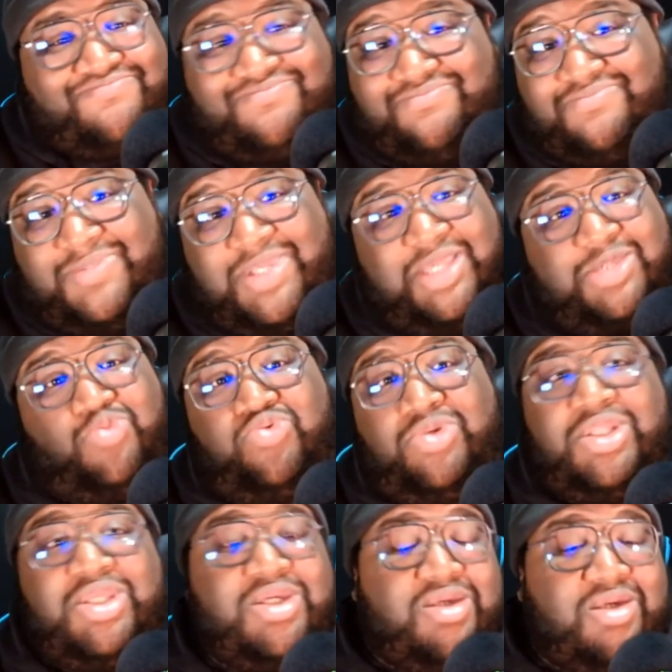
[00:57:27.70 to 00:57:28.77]
it's really
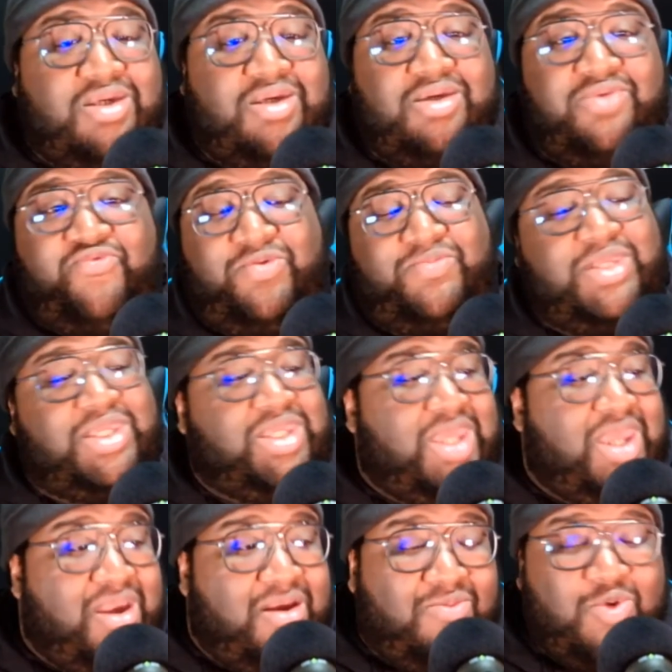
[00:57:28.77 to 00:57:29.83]
good from the
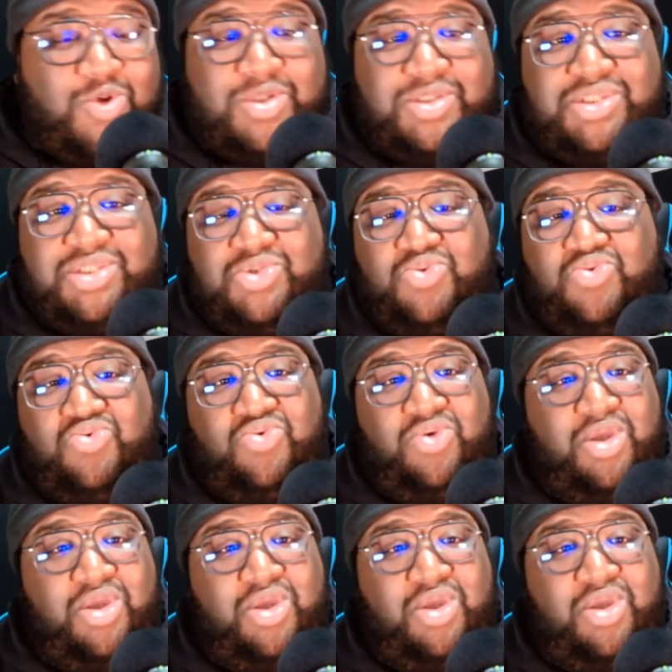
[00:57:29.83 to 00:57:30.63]
cameras to